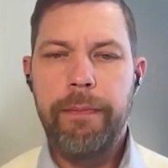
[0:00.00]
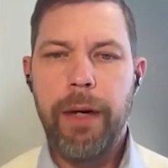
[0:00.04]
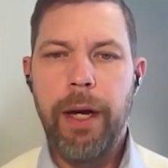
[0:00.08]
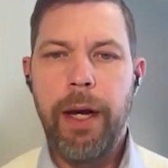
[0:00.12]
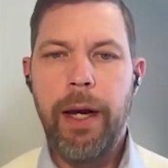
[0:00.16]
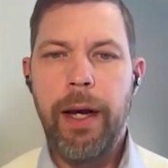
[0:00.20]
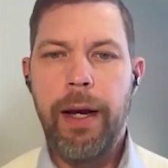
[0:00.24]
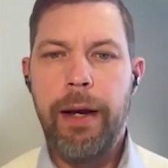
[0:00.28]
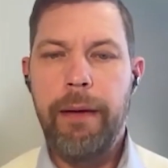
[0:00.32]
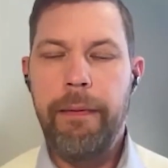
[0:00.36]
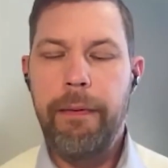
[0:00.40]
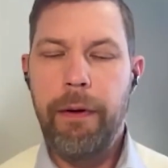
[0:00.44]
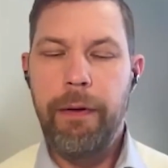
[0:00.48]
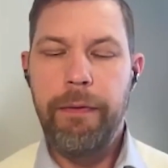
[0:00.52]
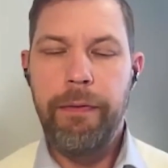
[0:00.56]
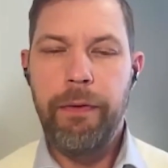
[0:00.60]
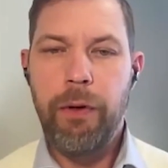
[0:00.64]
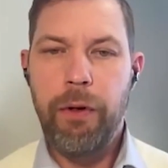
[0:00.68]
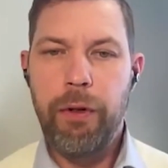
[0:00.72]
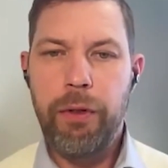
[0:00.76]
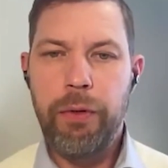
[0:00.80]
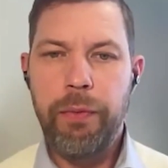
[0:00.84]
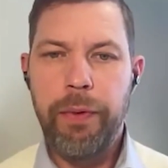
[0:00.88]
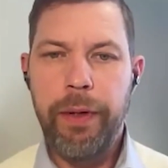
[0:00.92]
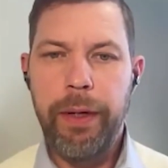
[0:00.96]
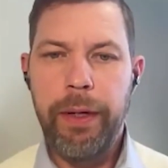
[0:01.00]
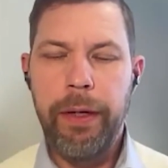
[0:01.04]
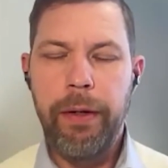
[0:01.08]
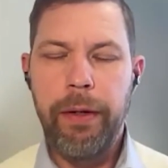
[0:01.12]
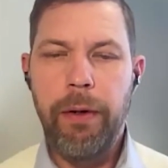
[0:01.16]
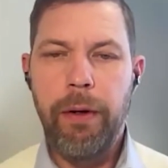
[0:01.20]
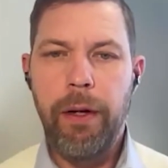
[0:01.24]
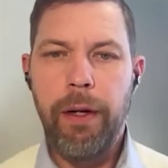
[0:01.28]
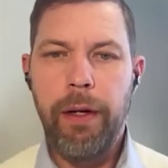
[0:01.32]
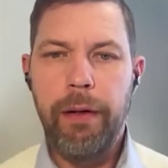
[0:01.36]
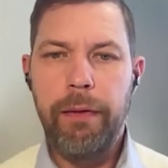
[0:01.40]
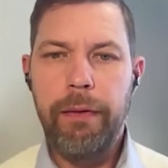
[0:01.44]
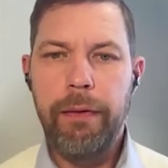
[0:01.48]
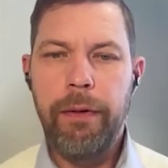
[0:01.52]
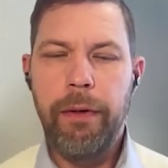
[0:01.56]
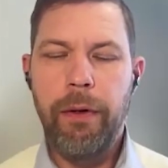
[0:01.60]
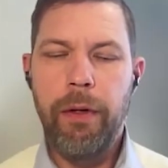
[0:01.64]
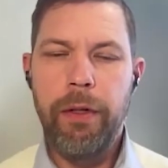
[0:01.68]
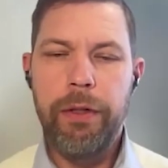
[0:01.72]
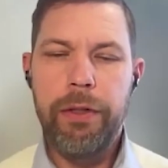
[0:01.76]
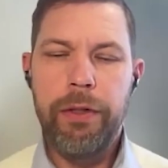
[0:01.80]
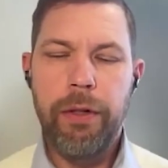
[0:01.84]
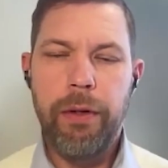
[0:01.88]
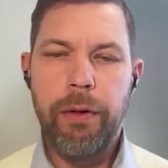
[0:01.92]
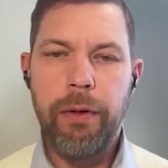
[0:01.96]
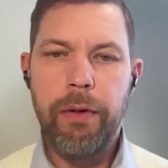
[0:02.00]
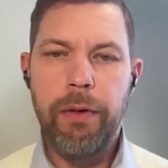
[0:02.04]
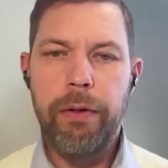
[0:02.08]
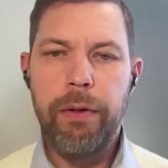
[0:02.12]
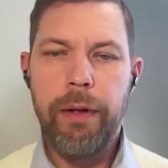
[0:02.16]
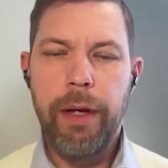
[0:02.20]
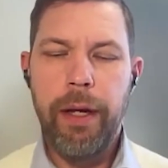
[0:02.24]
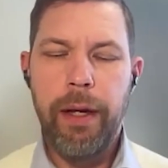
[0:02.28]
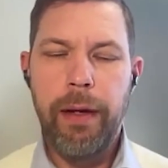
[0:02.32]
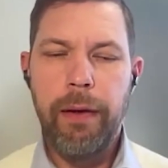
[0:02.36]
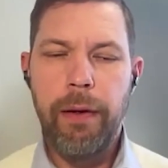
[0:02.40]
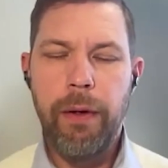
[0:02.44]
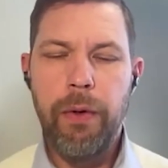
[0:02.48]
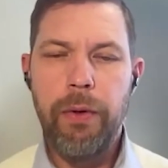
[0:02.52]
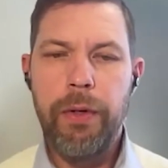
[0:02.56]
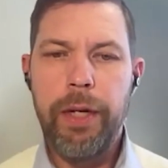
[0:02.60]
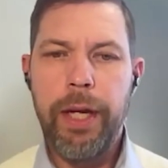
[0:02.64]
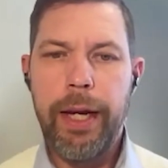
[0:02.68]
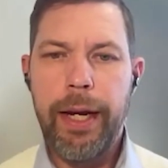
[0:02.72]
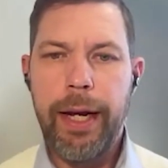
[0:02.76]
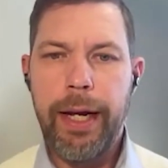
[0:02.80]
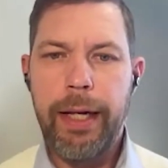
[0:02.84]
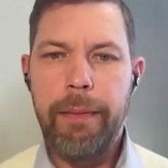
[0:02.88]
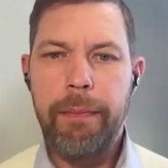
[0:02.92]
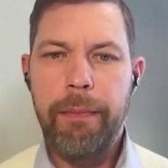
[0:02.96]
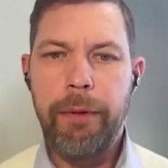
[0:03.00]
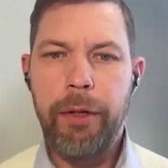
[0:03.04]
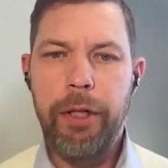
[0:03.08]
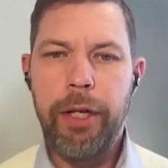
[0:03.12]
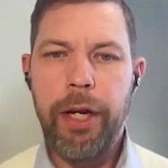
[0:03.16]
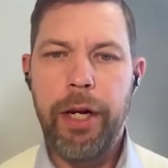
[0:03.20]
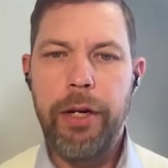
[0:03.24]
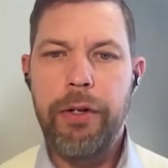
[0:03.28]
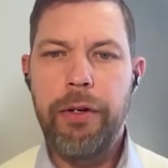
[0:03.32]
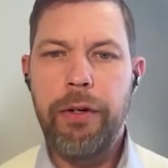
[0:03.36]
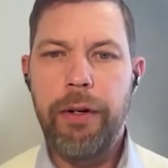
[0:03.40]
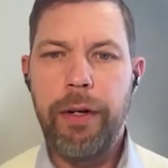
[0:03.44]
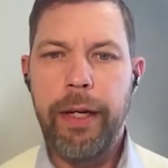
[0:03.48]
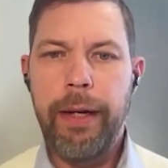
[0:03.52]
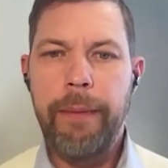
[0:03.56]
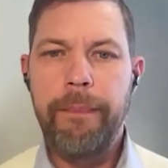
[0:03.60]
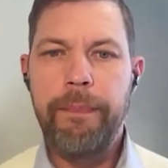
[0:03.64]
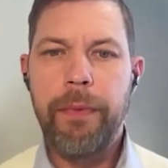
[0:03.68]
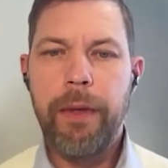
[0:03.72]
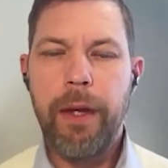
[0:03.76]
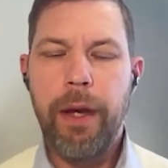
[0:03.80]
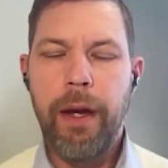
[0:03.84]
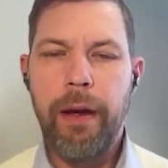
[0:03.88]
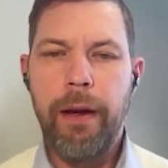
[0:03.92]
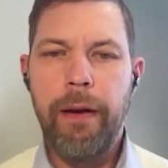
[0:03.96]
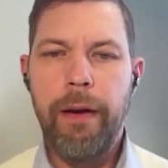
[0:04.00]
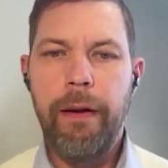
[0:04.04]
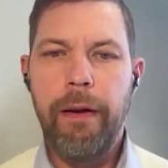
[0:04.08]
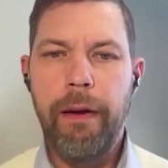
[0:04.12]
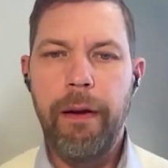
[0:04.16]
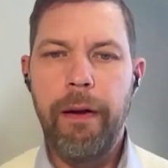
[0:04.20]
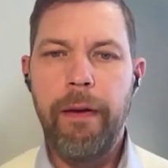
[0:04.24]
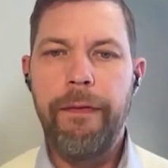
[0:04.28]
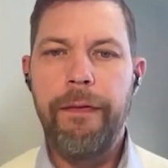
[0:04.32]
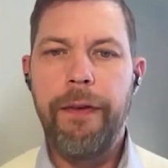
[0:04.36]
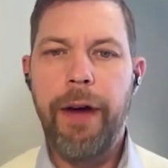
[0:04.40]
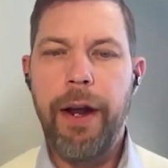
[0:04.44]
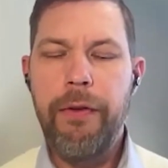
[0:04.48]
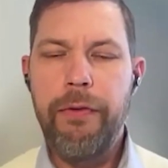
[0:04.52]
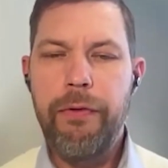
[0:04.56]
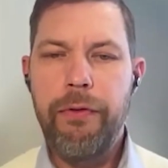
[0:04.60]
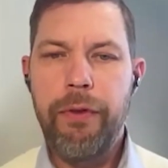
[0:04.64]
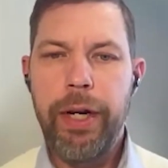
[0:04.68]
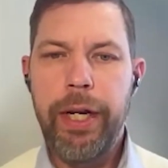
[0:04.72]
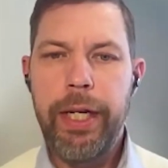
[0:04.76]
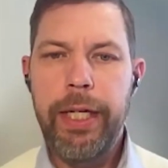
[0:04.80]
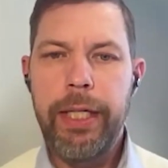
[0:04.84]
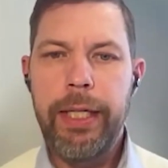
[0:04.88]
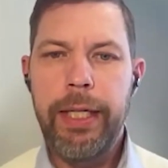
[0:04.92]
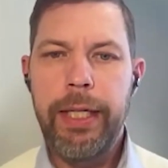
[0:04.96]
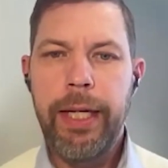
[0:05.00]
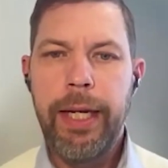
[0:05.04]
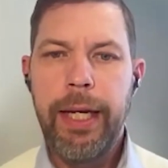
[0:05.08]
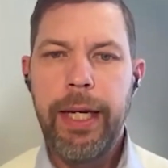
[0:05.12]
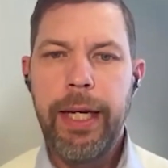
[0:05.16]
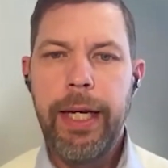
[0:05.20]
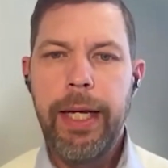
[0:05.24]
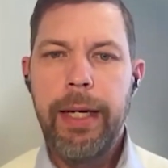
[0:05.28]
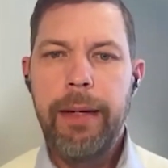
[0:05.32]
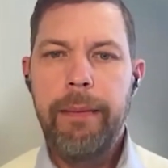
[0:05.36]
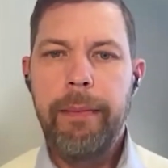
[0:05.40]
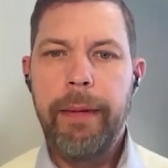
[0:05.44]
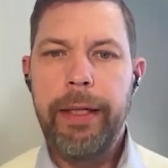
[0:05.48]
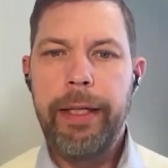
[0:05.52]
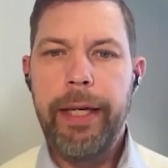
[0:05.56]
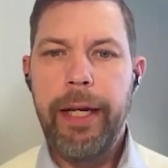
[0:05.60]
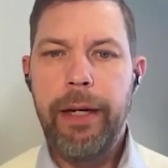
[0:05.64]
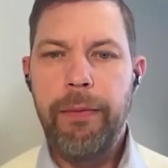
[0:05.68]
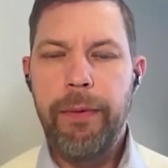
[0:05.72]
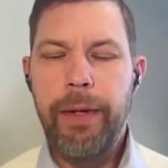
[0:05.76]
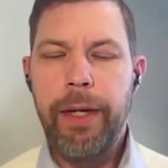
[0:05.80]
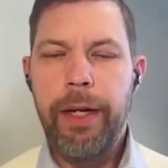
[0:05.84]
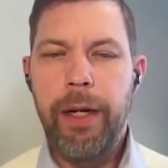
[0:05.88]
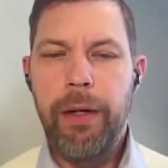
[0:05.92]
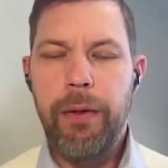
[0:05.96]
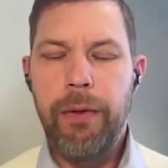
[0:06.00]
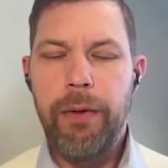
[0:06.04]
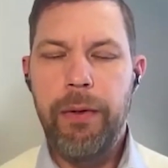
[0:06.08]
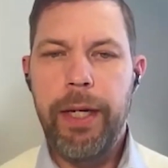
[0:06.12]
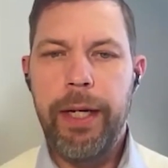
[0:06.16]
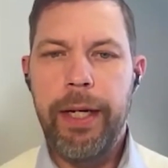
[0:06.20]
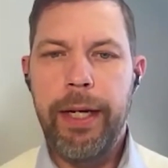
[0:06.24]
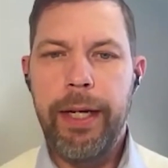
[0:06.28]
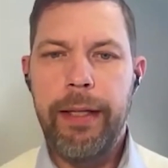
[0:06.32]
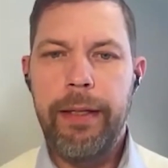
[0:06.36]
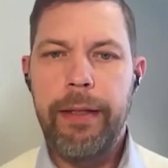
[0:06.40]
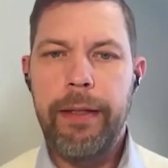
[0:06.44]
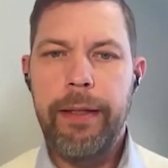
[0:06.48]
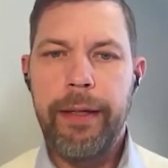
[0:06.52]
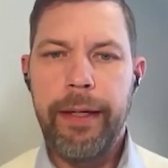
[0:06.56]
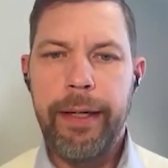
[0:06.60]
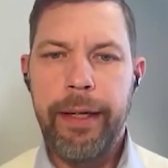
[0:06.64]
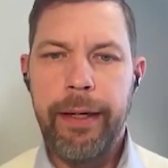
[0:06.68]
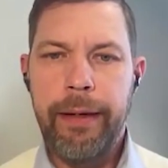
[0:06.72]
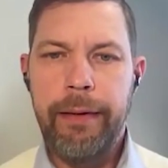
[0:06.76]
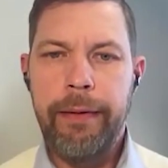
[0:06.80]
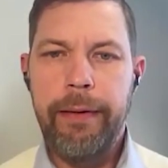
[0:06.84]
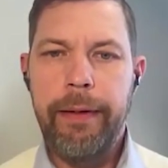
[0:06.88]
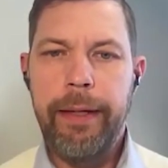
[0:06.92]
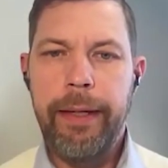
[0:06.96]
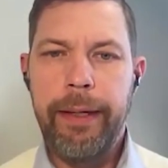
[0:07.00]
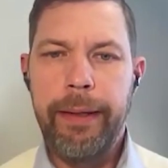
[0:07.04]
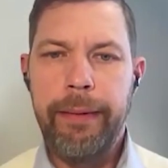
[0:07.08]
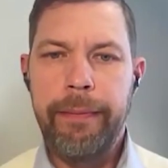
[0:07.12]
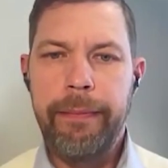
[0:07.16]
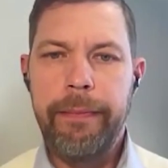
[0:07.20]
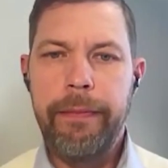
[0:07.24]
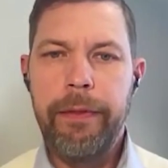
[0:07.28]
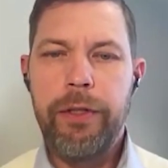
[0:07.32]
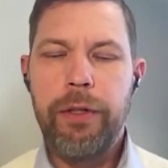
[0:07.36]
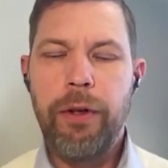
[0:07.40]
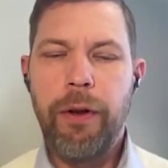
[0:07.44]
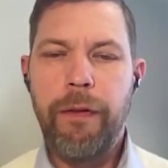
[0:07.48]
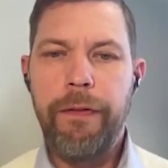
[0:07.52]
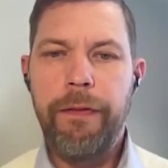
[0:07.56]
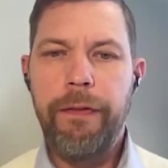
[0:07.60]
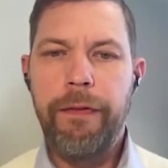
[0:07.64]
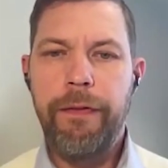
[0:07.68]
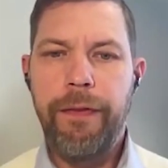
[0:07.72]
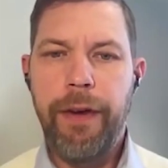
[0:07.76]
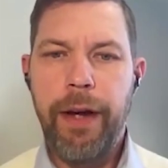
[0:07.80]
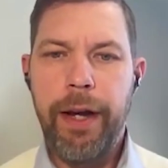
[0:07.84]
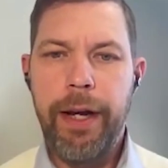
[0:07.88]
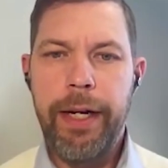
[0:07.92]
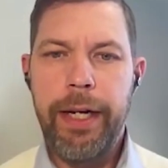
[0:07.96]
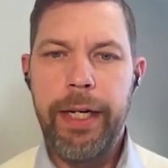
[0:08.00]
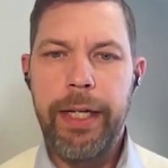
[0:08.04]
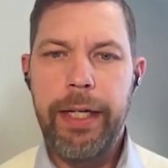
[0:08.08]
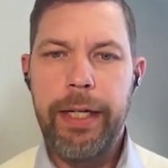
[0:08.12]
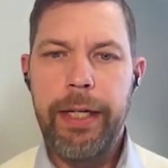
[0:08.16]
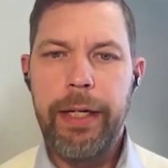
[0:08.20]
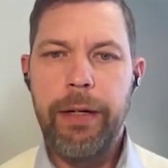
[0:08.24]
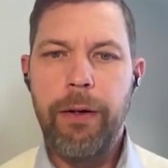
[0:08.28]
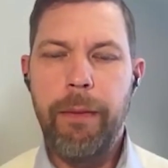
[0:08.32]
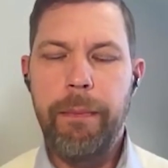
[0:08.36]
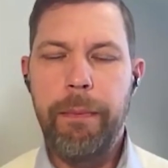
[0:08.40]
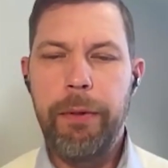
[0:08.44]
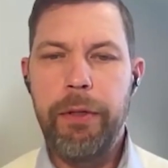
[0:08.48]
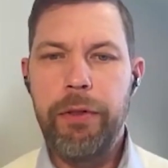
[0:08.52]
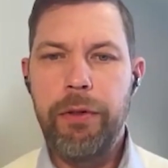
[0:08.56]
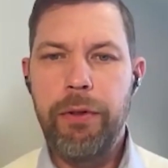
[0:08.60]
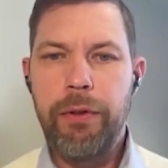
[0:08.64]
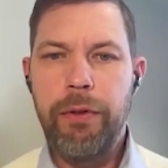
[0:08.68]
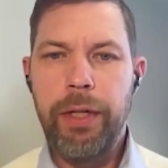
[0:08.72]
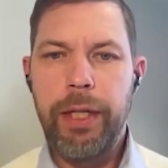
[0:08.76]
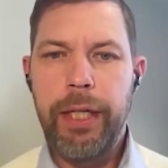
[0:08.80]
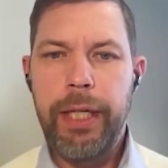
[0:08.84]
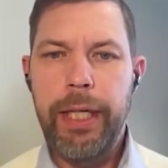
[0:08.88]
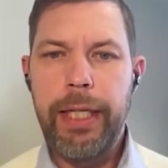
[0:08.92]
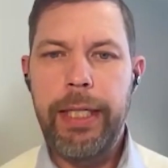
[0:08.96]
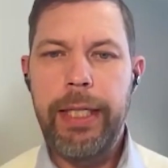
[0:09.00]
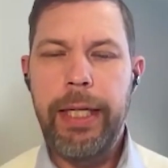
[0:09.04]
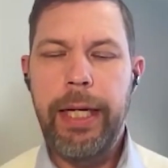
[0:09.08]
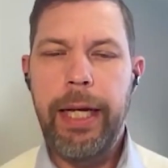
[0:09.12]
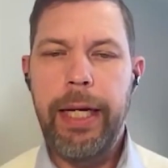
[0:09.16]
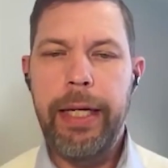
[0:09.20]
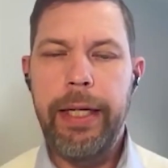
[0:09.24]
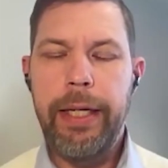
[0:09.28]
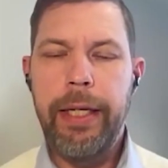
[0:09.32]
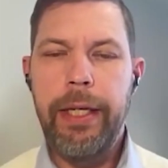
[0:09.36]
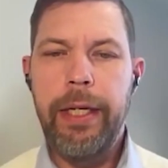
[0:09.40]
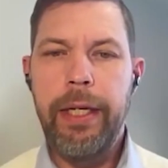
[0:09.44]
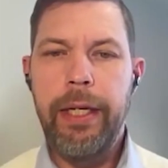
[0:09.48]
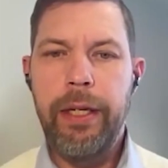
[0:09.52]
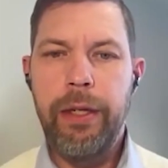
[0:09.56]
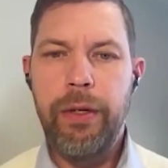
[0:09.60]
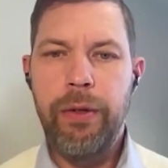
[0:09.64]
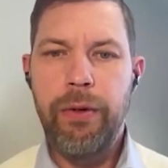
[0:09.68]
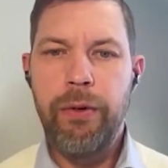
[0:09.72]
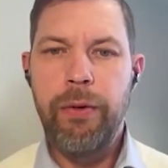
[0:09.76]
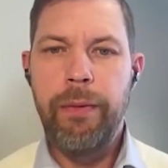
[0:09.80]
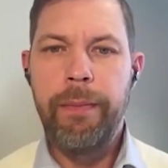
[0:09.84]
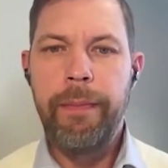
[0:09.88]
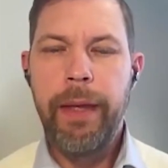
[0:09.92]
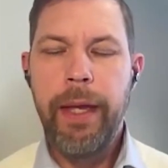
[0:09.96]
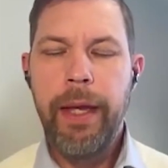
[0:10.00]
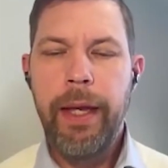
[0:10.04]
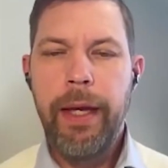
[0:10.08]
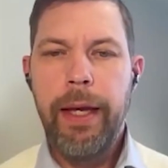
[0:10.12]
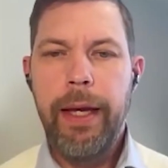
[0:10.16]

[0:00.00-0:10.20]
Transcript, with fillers: Uh, of course, we are also uh, looking at potentially uh, a fundraise, but then we are looking at uh, um, soft financing opportunities like EU